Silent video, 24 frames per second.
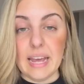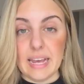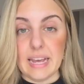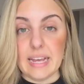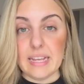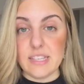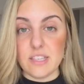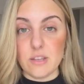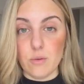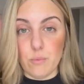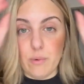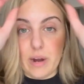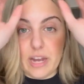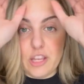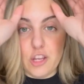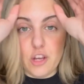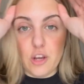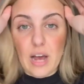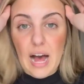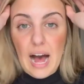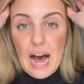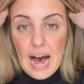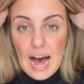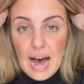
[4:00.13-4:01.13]
is when
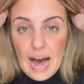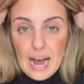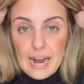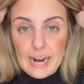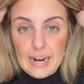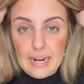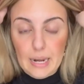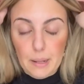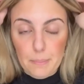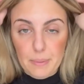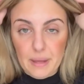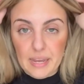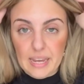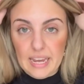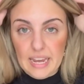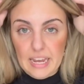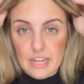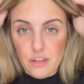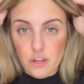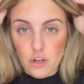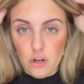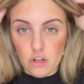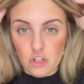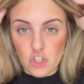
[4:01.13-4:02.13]
you are clipping
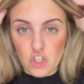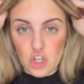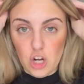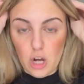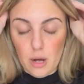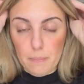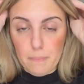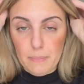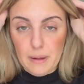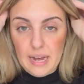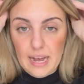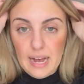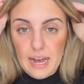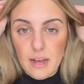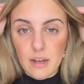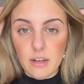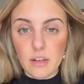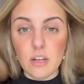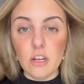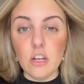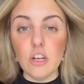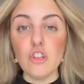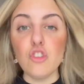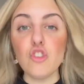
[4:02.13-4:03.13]
in your topper,
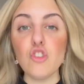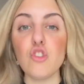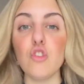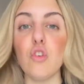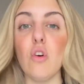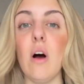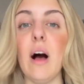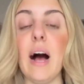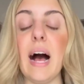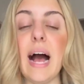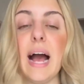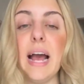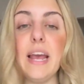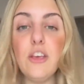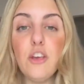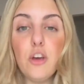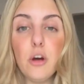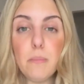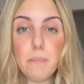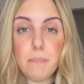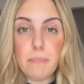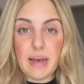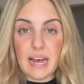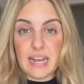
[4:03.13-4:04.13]
try
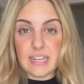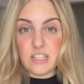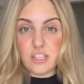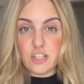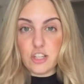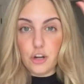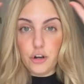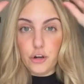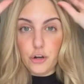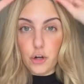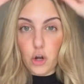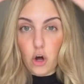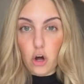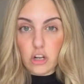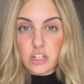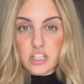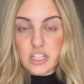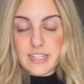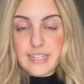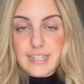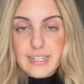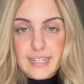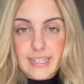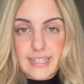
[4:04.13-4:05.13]
your best not
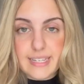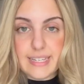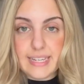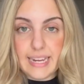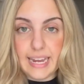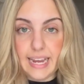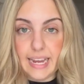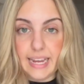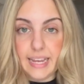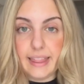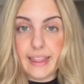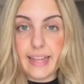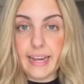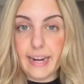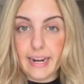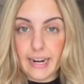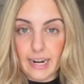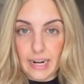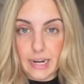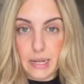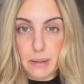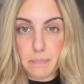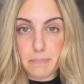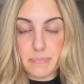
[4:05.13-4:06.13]
to dig the
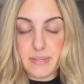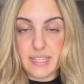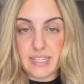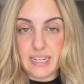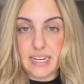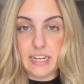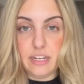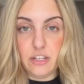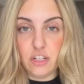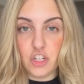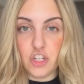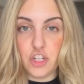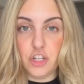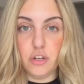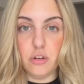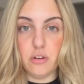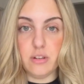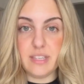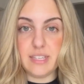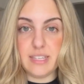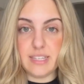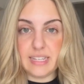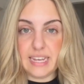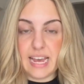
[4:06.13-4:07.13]
clips into
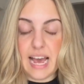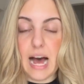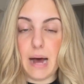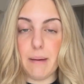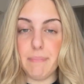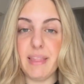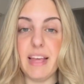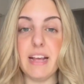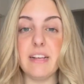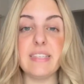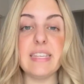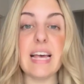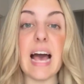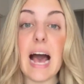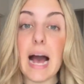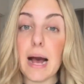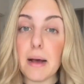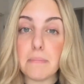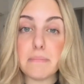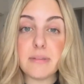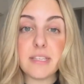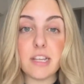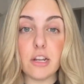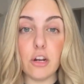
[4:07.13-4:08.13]
your scalp. There's
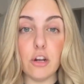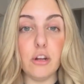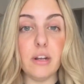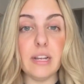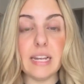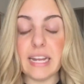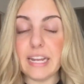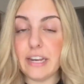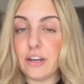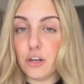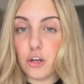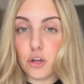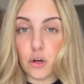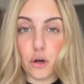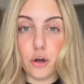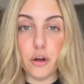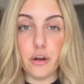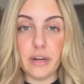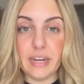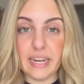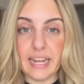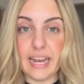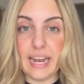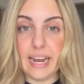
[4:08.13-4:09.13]
absolutely
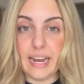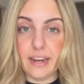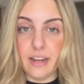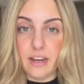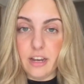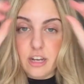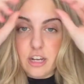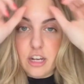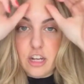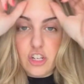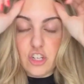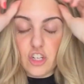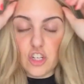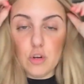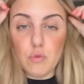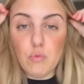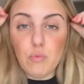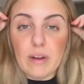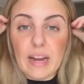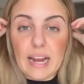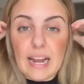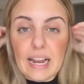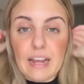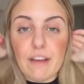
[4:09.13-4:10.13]
no need to
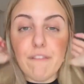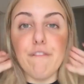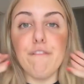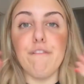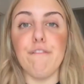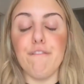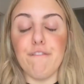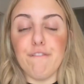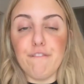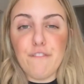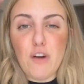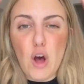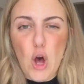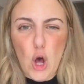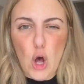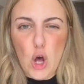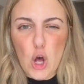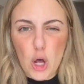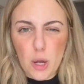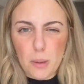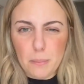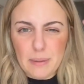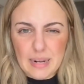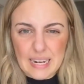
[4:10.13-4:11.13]
really
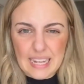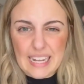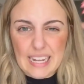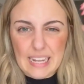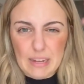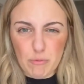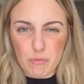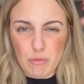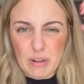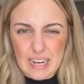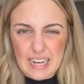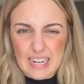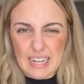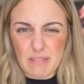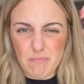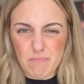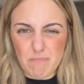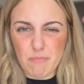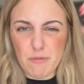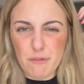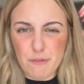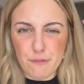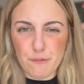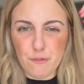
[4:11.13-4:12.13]
firmly, really
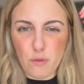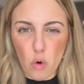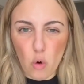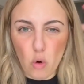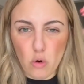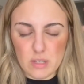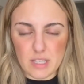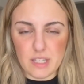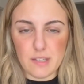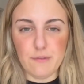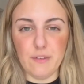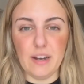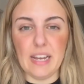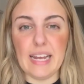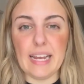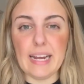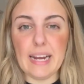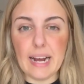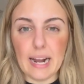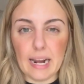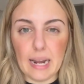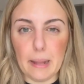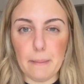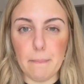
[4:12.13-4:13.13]
forcefully
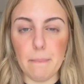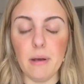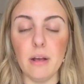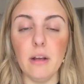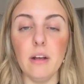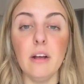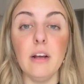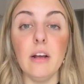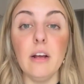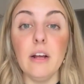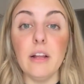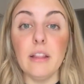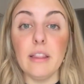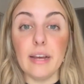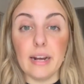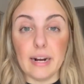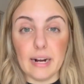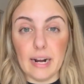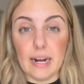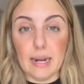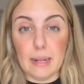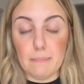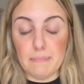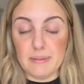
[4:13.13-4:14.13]
clip the
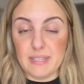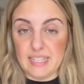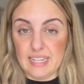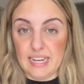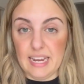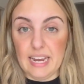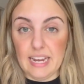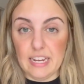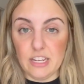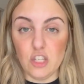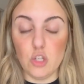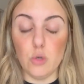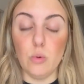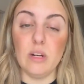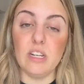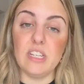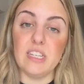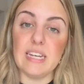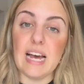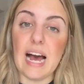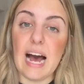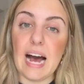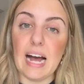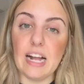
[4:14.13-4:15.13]
clips in to
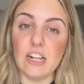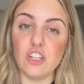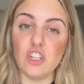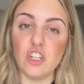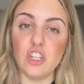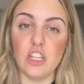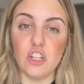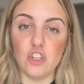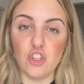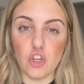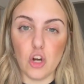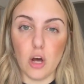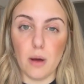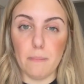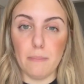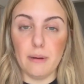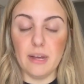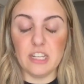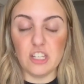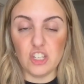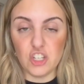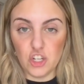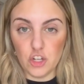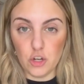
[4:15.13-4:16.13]
attach the
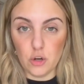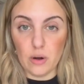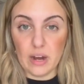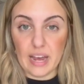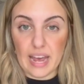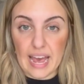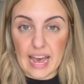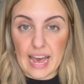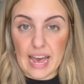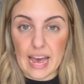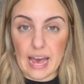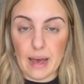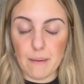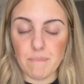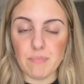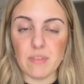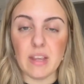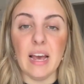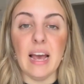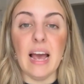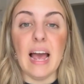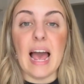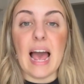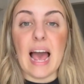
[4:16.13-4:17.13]
topper to your hair.
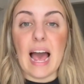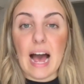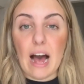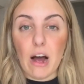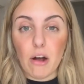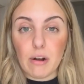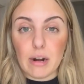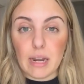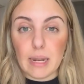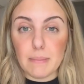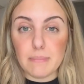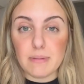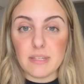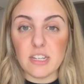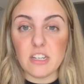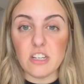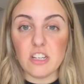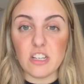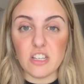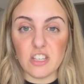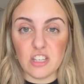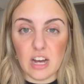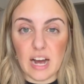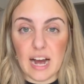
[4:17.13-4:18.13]
Our clips are
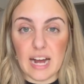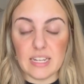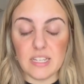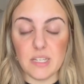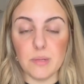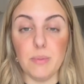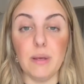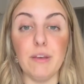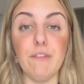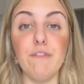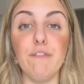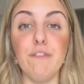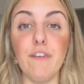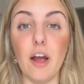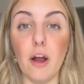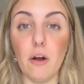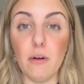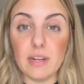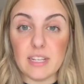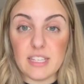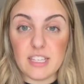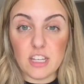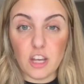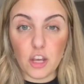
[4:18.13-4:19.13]
designed to be
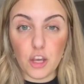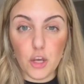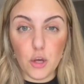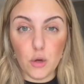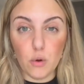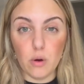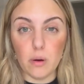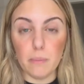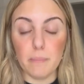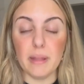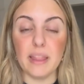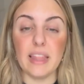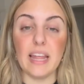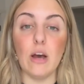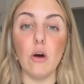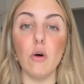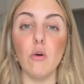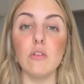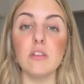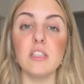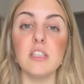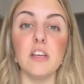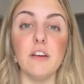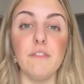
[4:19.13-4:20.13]
very secure, but they're
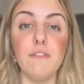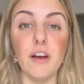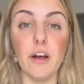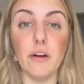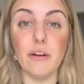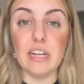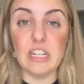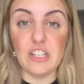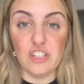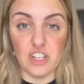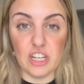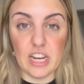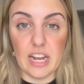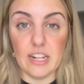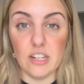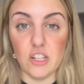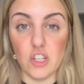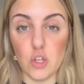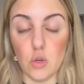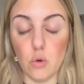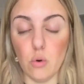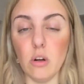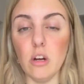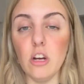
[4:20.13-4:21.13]
also very
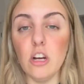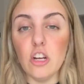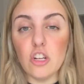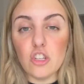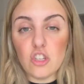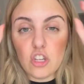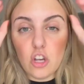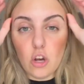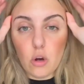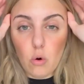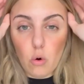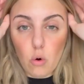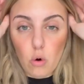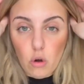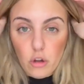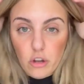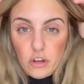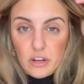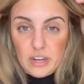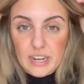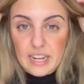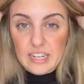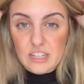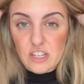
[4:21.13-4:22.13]
gentle. So all
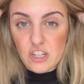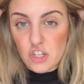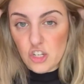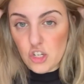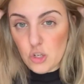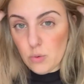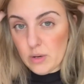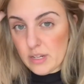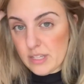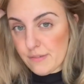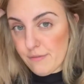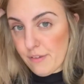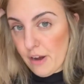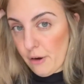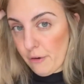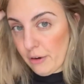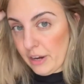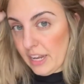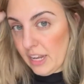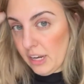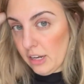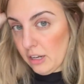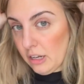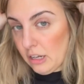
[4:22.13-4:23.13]
you need to do is
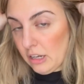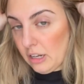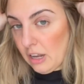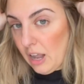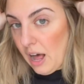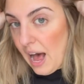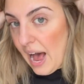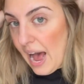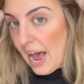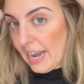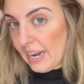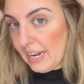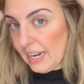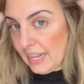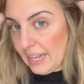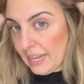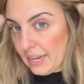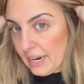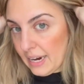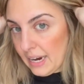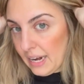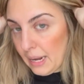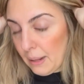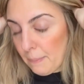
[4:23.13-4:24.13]
very
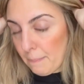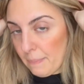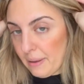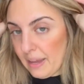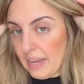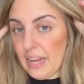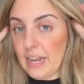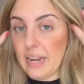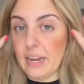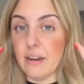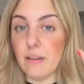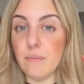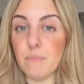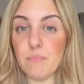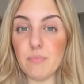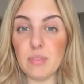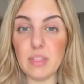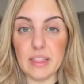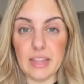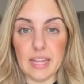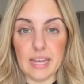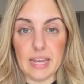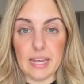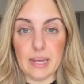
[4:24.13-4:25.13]
lightly clip in
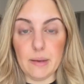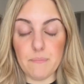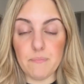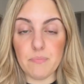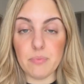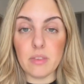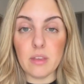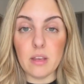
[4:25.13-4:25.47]
the